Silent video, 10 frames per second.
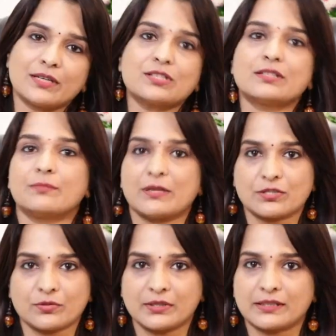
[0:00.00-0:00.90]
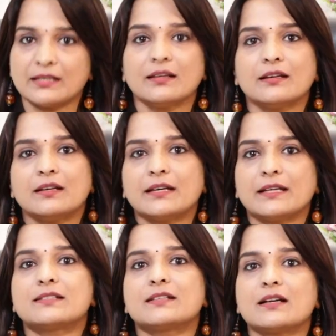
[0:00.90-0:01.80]
reach the maturity.
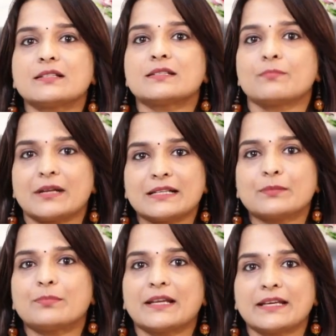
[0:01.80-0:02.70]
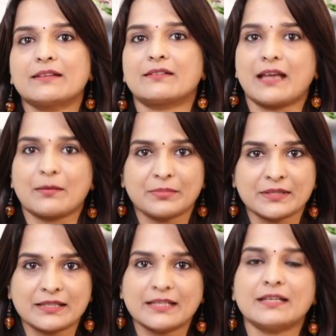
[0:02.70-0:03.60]
It starts multiplying
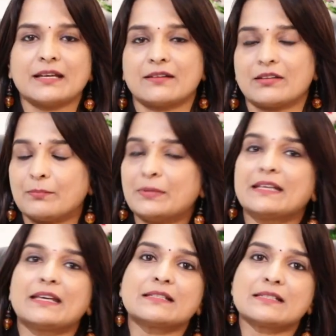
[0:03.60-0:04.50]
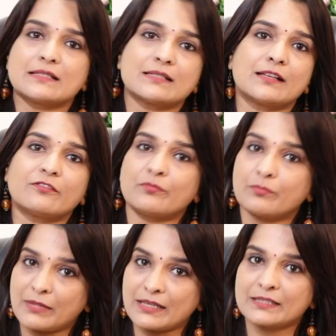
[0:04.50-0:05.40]
rapidly and replicates itself
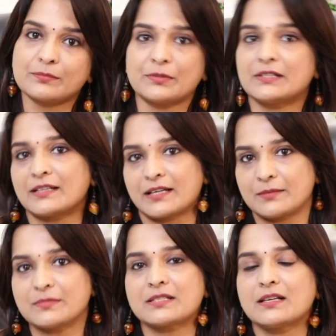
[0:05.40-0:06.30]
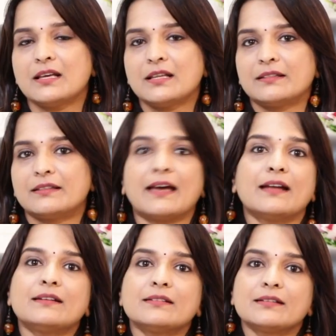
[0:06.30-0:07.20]
multiple times,
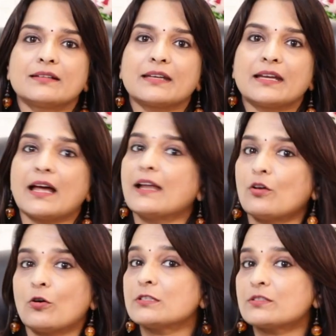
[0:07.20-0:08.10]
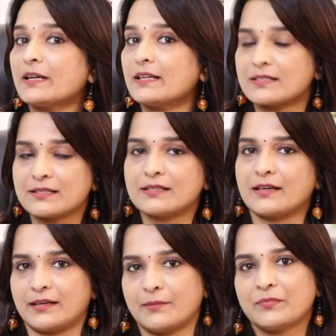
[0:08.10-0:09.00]
and also it doesn't
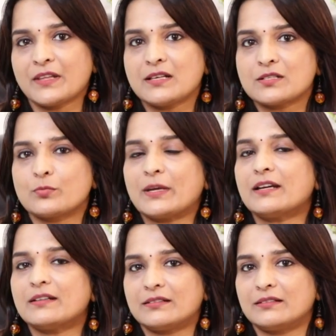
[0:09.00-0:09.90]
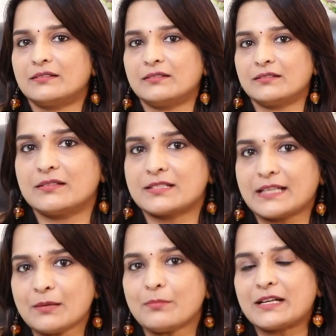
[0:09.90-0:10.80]
die. So when a
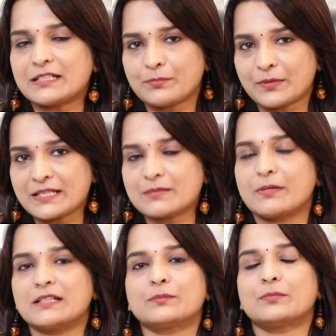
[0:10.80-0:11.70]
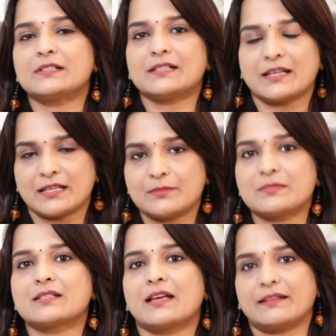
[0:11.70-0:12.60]
cell multiplies multiple
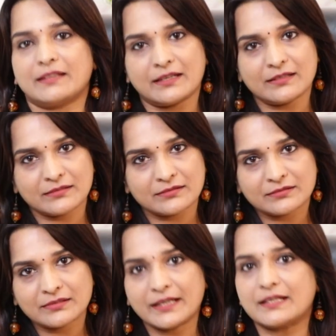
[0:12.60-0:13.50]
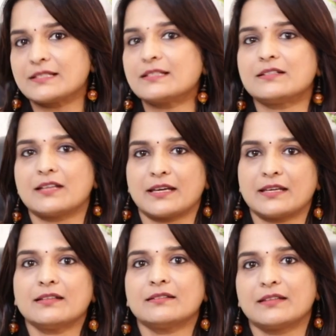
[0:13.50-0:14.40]
times and then it doesn't
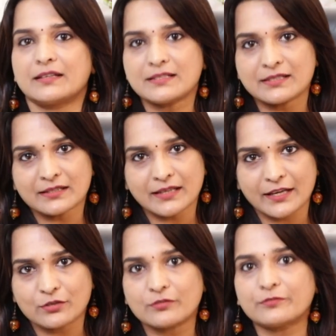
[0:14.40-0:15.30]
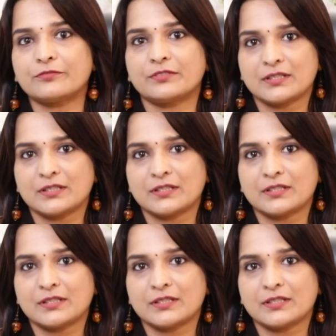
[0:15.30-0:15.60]
die, there is a kind of